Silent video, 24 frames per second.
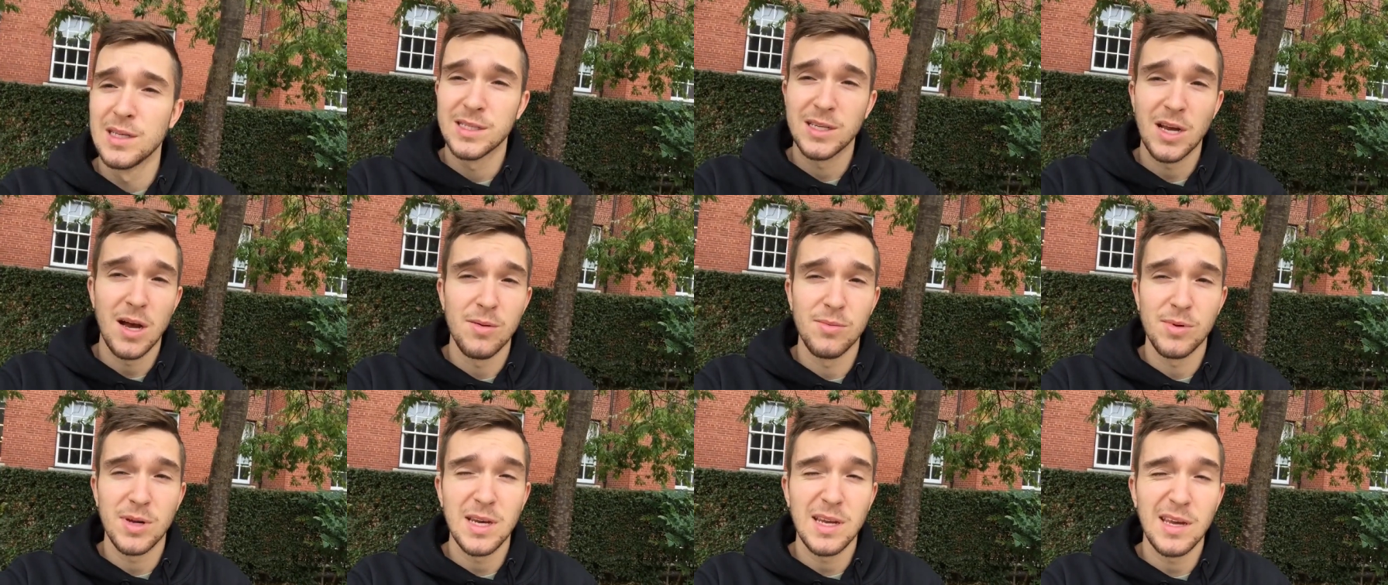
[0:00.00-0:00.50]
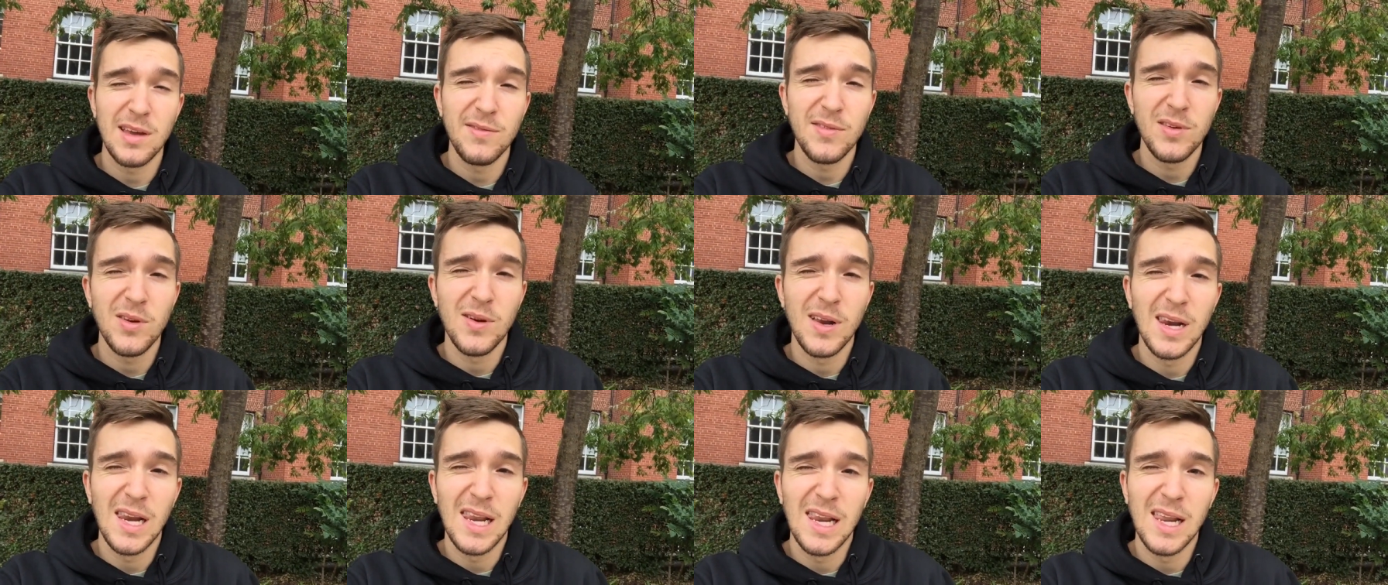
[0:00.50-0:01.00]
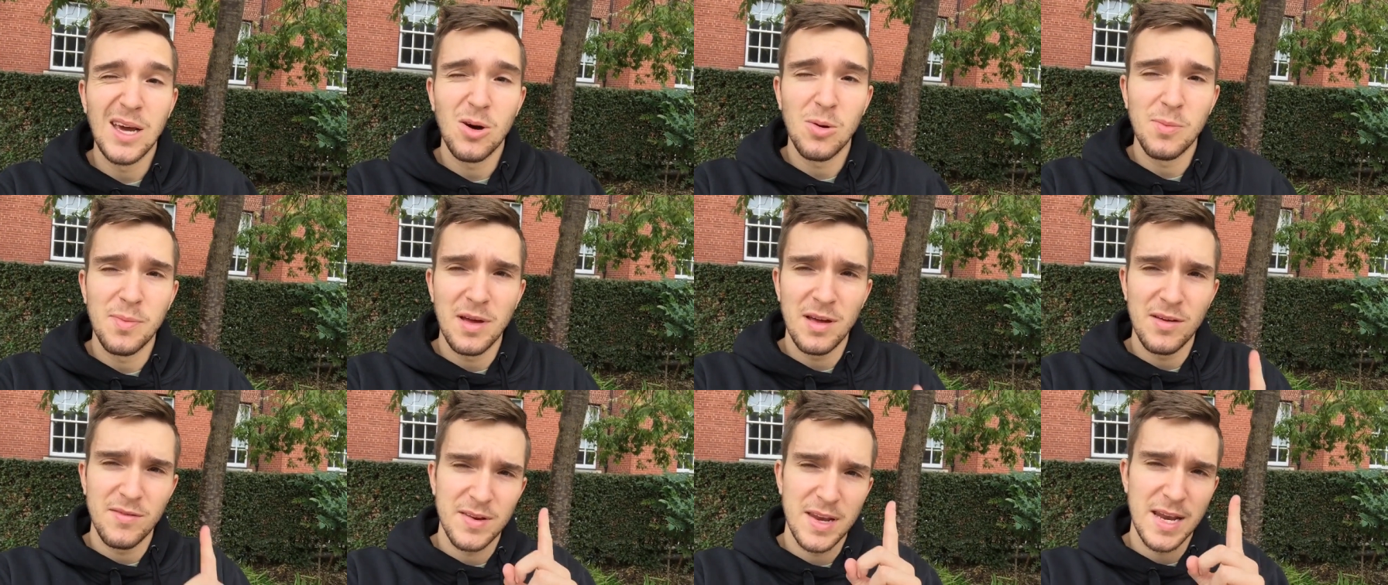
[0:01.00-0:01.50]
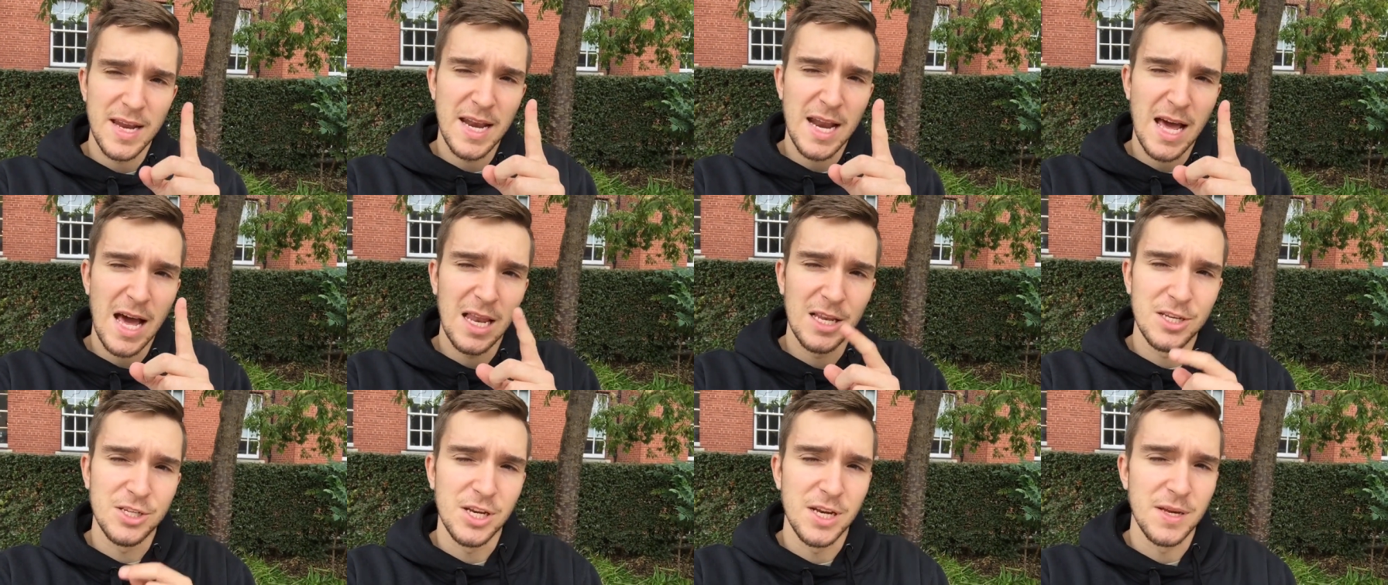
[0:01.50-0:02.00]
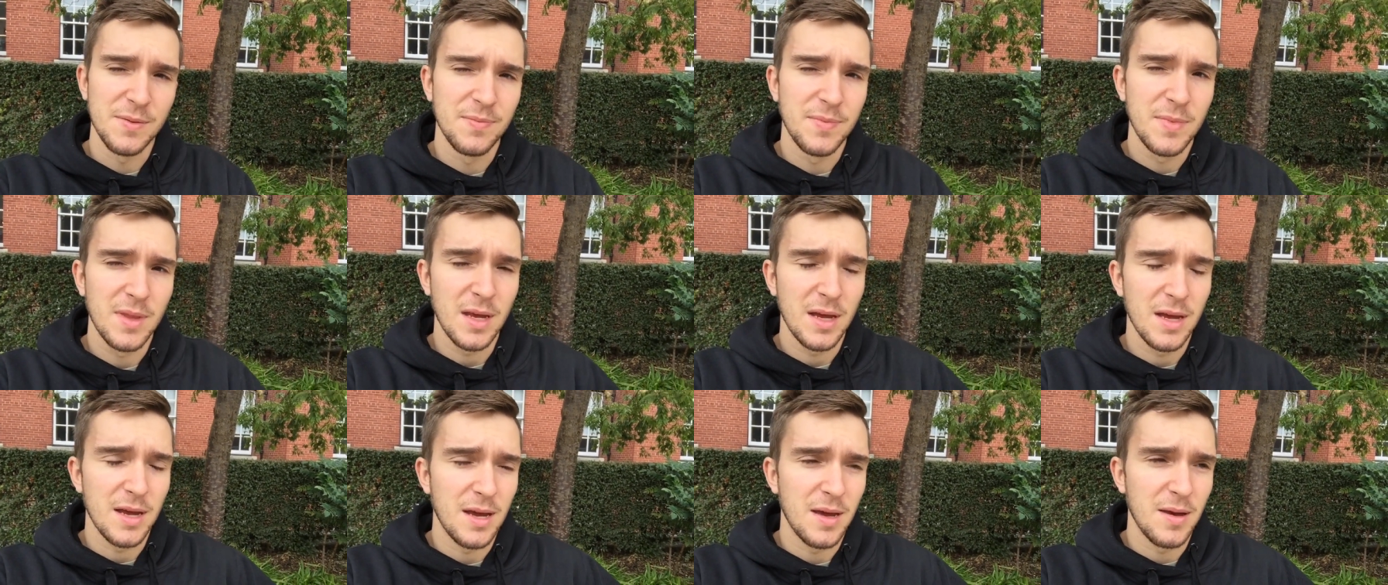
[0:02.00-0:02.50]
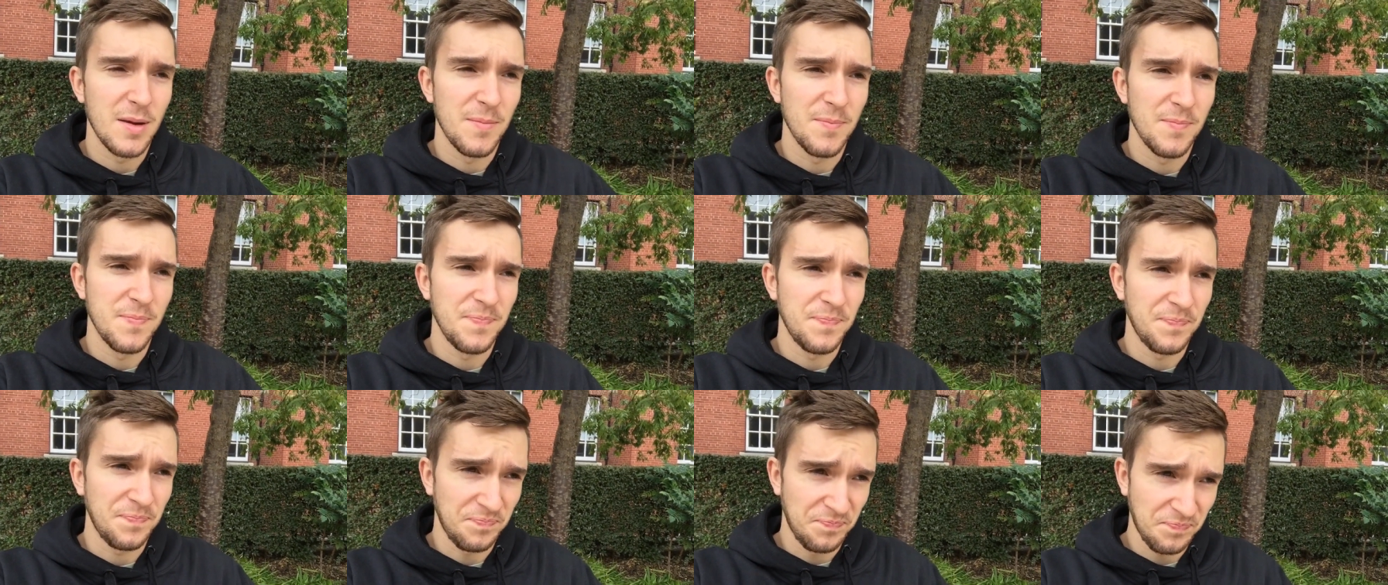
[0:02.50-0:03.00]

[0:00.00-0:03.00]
So I'm going to give you a little bit of an analogy. Um,